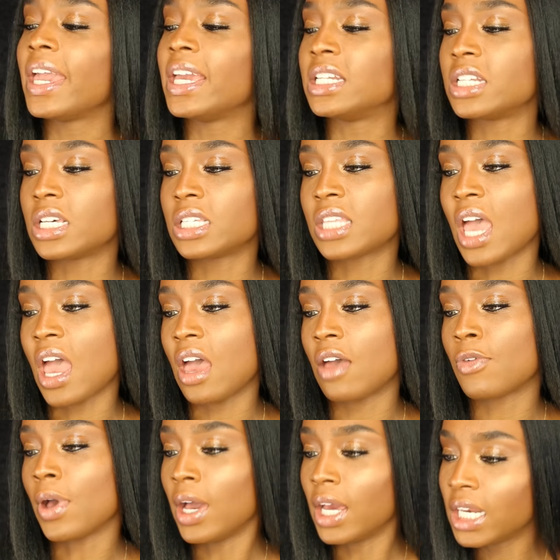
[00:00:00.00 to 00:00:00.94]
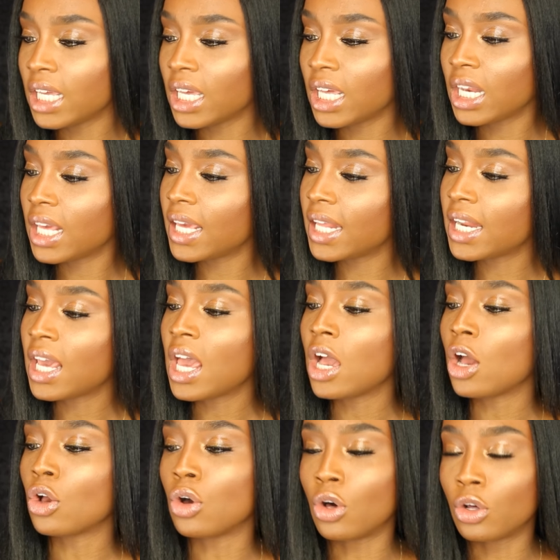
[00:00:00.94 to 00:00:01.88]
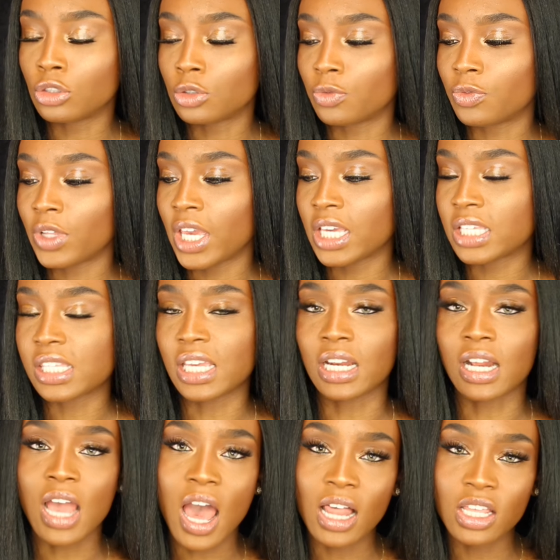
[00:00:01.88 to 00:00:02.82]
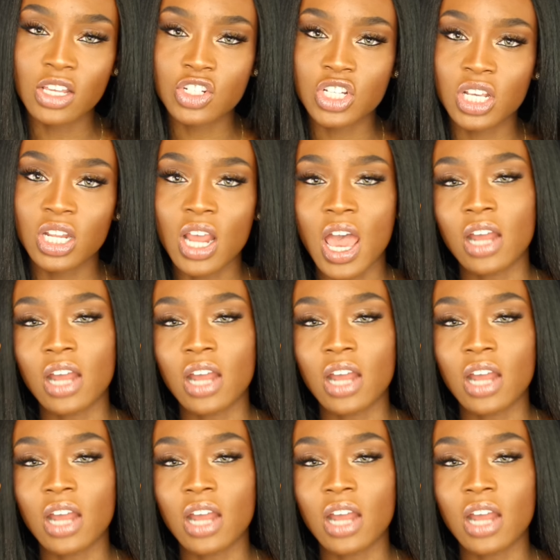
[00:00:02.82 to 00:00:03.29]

It does have honey in it gold flakes and collagen.